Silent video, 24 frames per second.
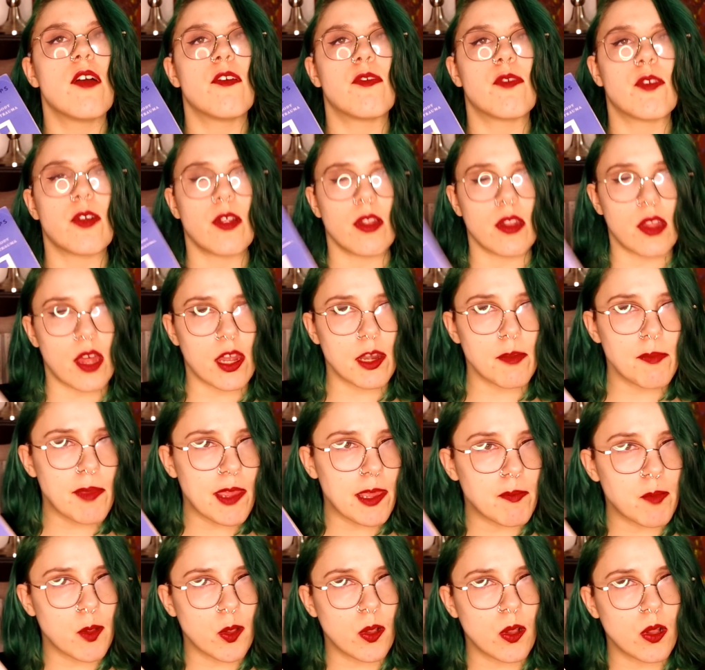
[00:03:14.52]
for a lot of
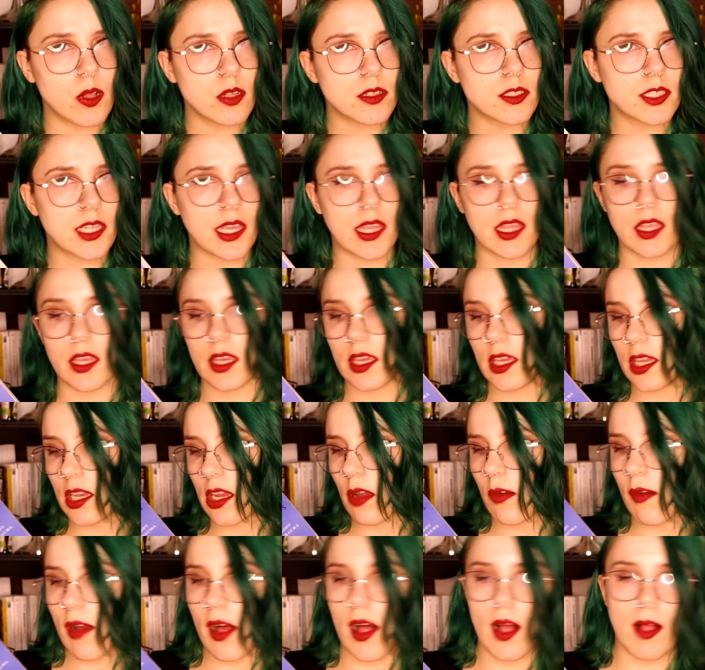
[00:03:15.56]
people to, you
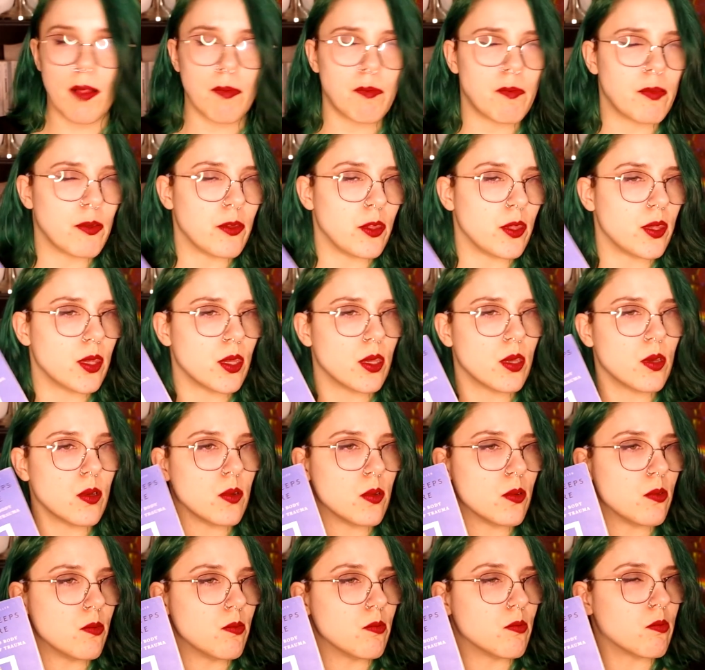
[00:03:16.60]
know, help
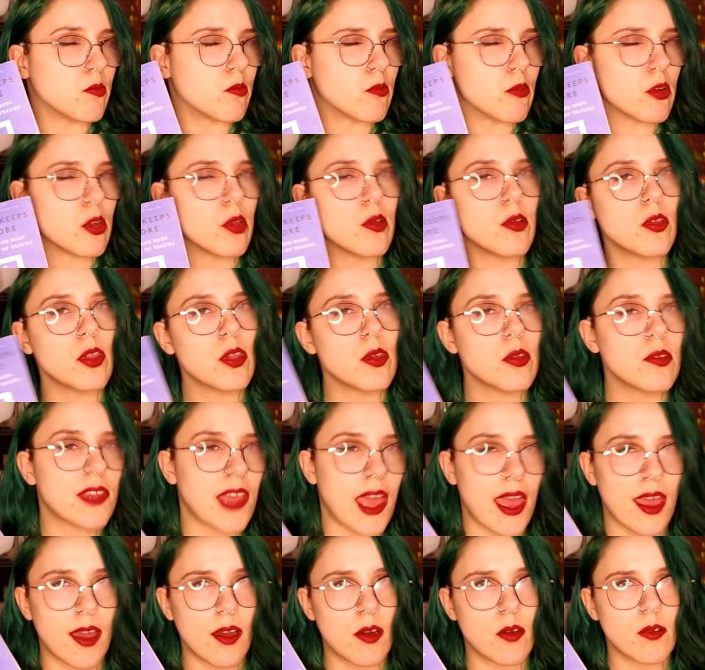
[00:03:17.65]
you root you
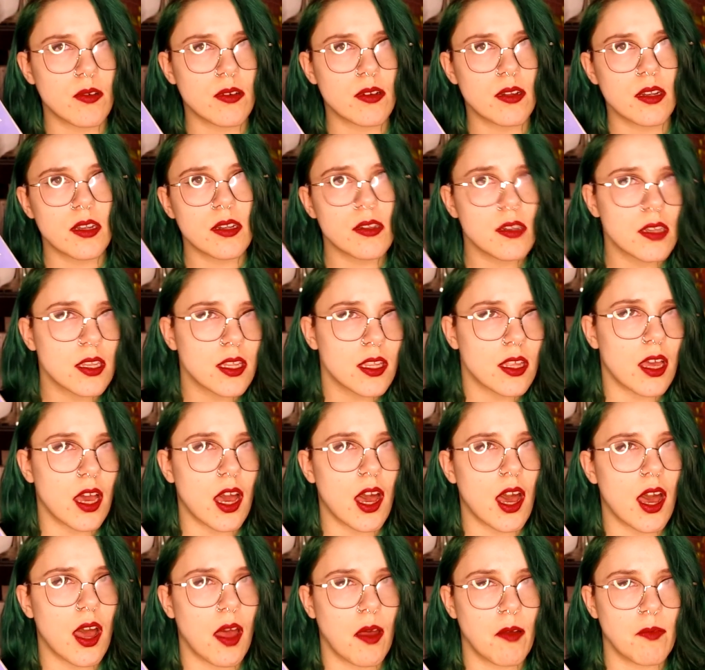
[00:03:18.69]
down,
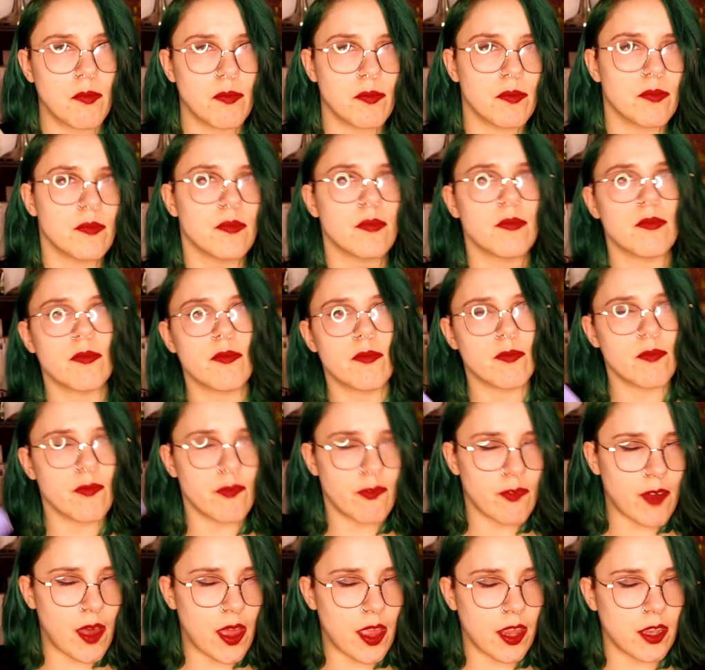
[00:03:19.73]

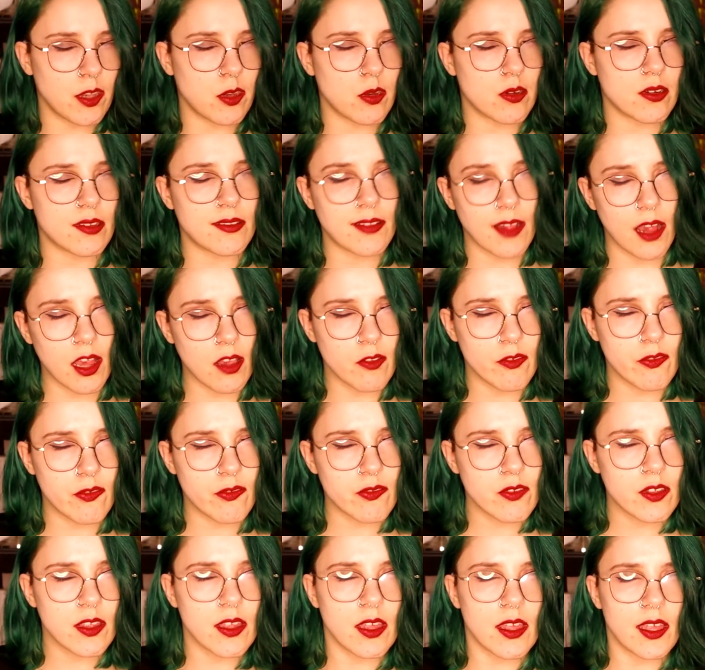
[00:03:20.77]
find
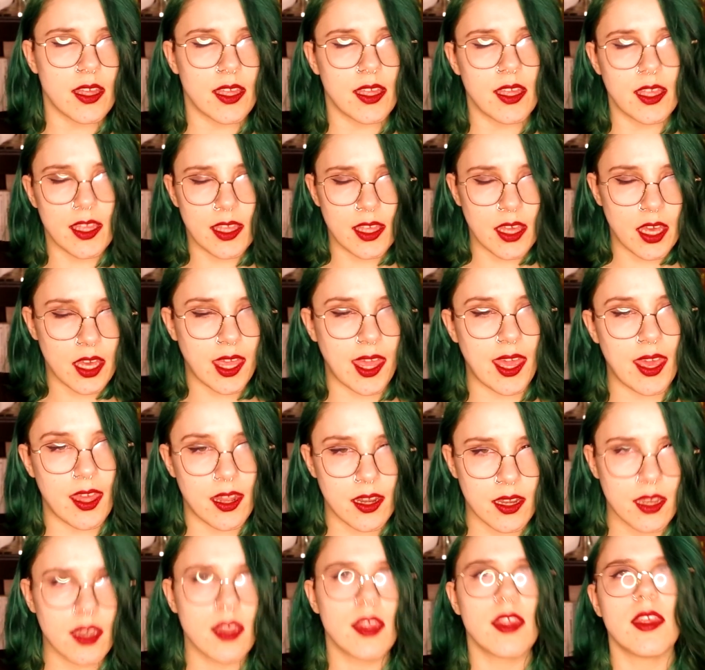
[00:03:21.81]
yourself
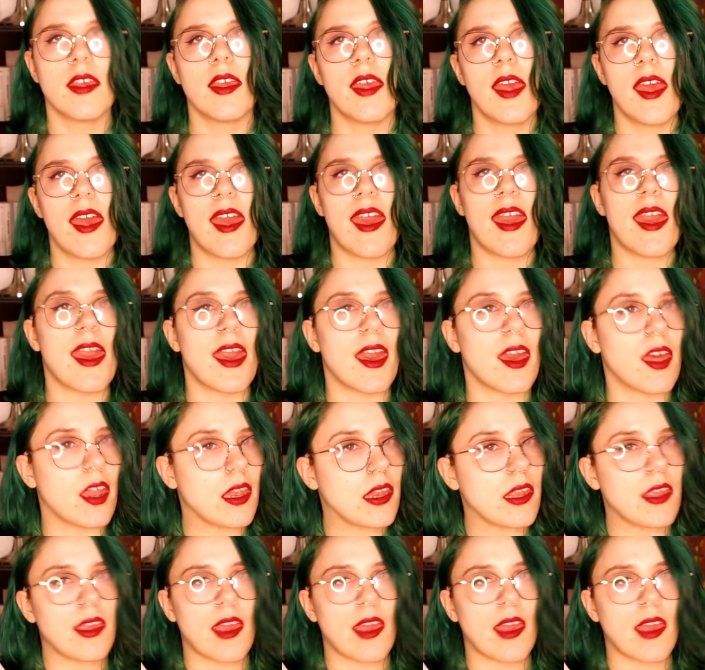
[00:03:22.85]
again. And